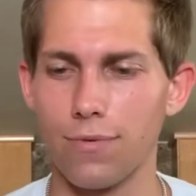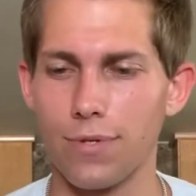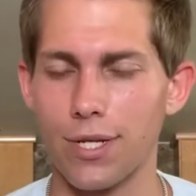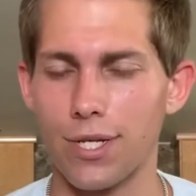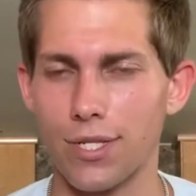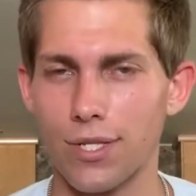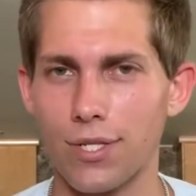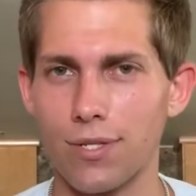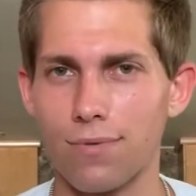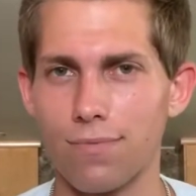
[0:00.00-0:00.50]

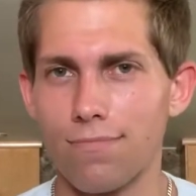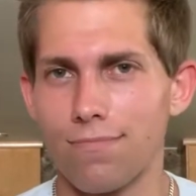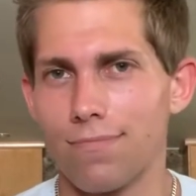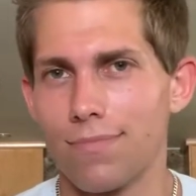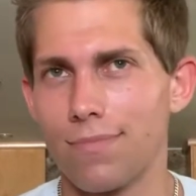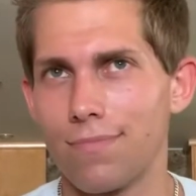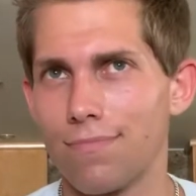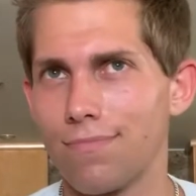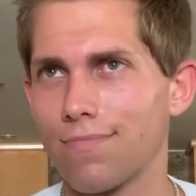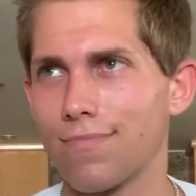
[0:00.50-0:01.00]
it's
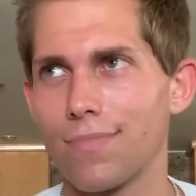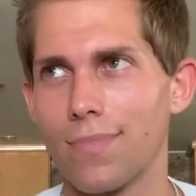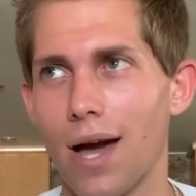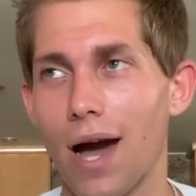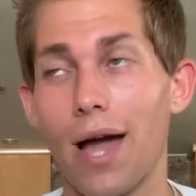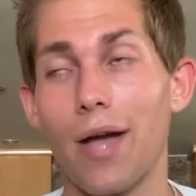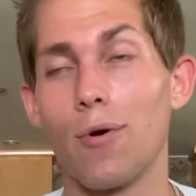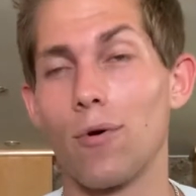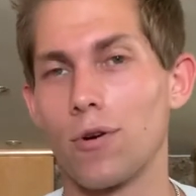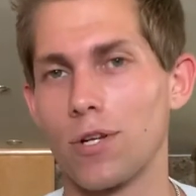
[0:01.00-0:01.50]

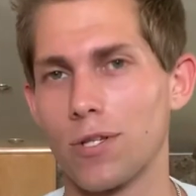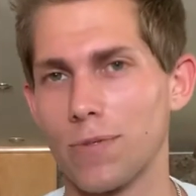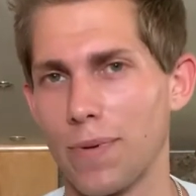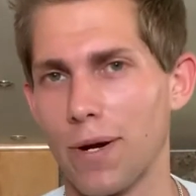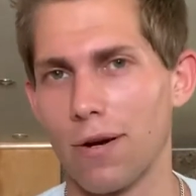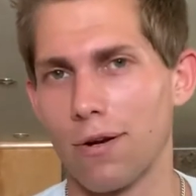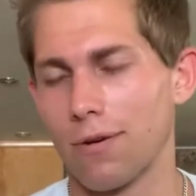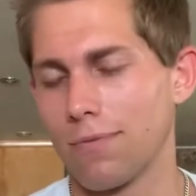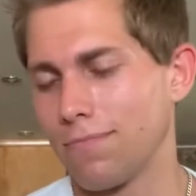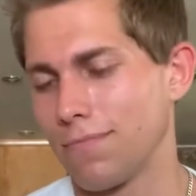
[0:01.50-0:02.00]
high
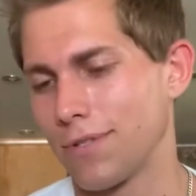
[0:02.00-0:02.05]
horsepower.